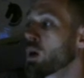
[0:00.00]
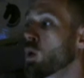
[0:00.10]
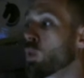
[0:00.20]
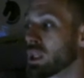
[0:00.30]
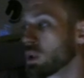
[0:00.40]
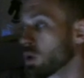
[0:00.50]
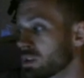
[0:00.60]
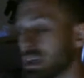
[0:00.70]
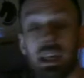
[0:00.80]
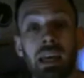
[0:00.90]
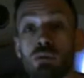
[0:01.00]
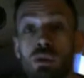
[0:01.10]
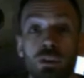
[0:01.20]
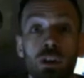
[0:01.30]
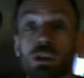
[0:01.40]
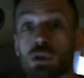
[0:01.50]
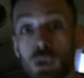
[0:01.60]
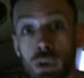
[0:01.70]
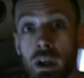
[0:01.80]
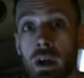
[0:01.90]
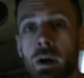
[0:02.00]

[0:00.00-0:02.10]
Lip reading: when it looked at it in reverse order.